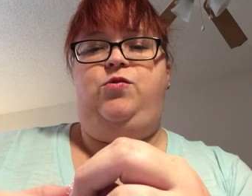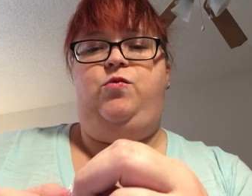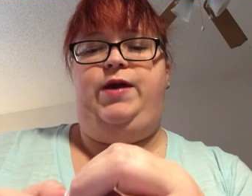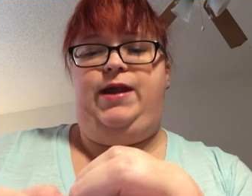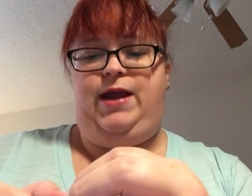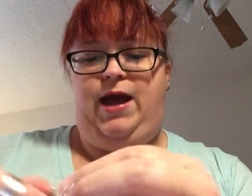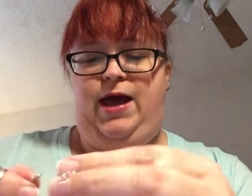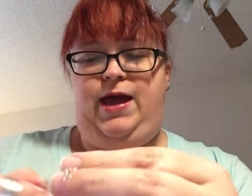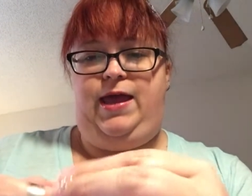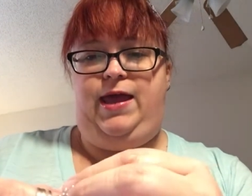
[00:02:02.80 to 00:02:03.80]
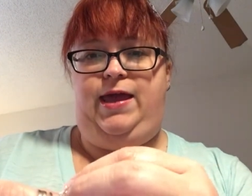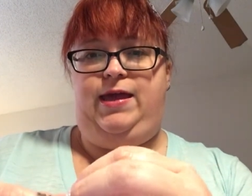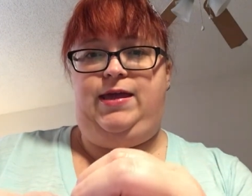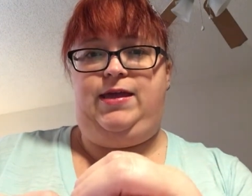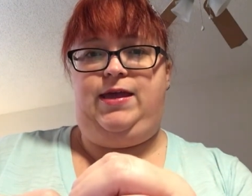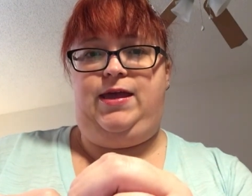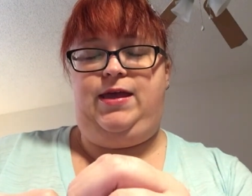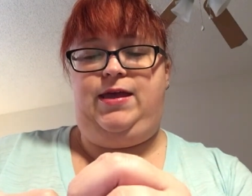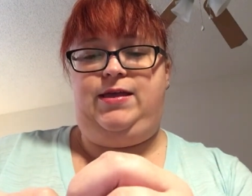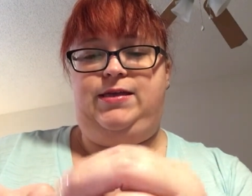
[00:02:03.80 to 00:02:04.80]
when I
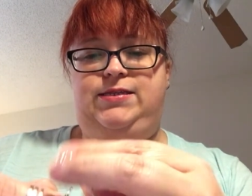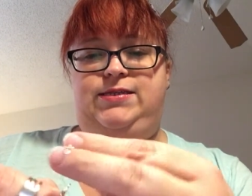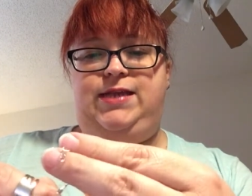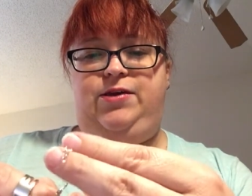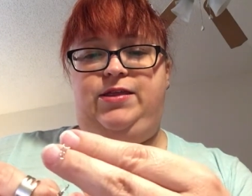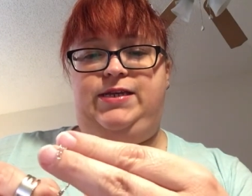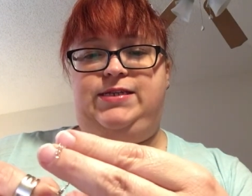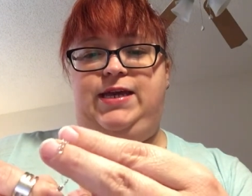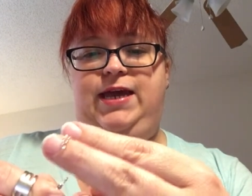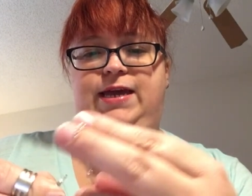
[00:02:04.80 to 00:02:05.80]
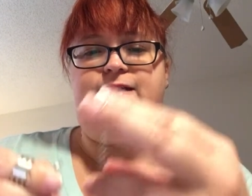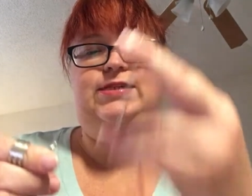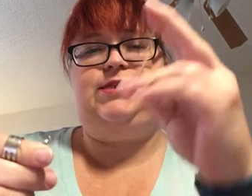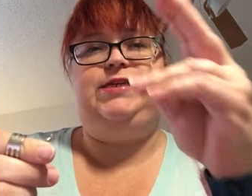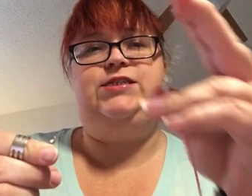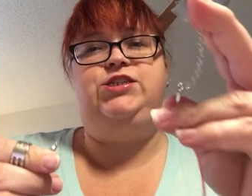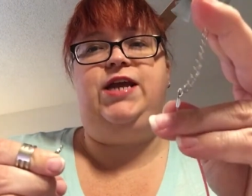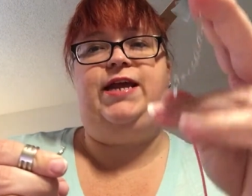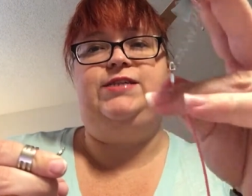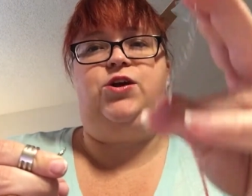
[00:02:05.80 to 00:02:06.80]
sell these kits, these
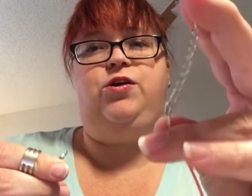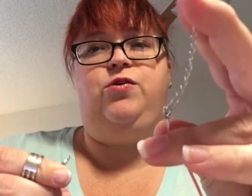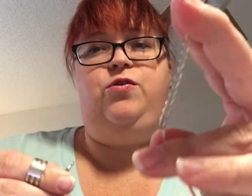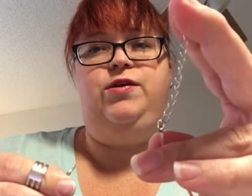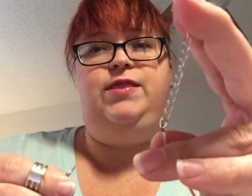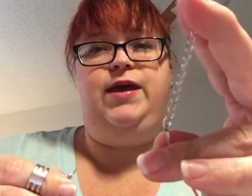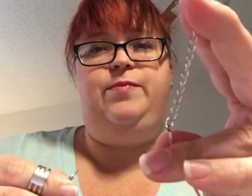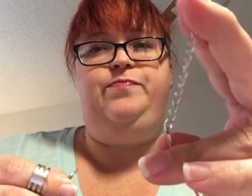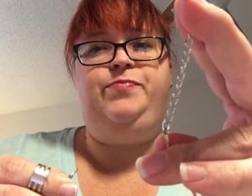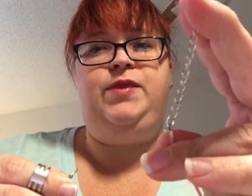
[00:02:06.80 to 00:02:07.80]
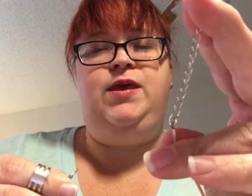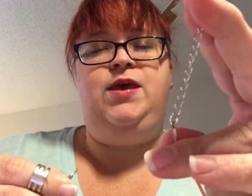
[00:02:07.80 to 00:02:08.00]
chains aren't on them